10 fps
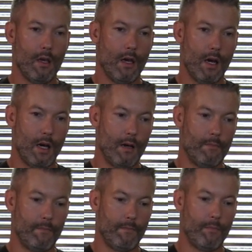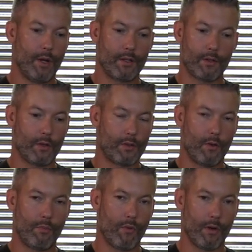But it's
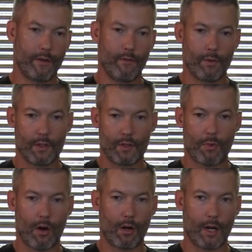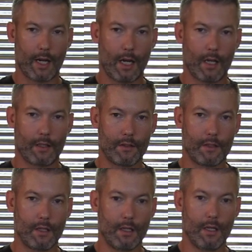also important even with a spotter. I kind of like to
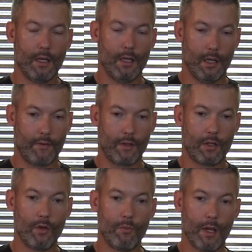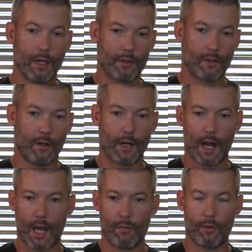see if you do miss on an
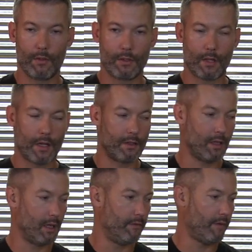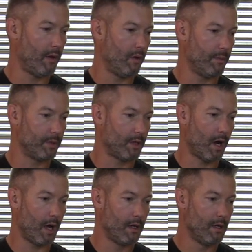animal, it's nice to get a follow-up
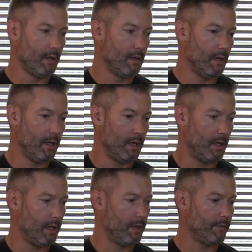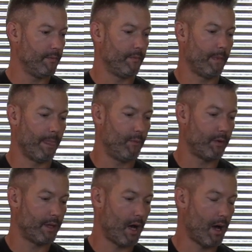shot
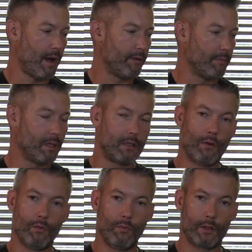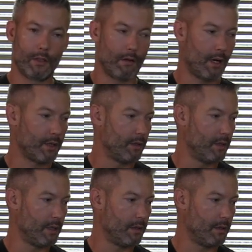without having to be told what the correction
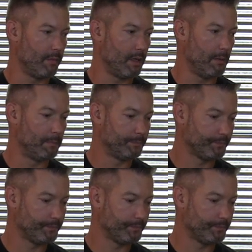needs to be.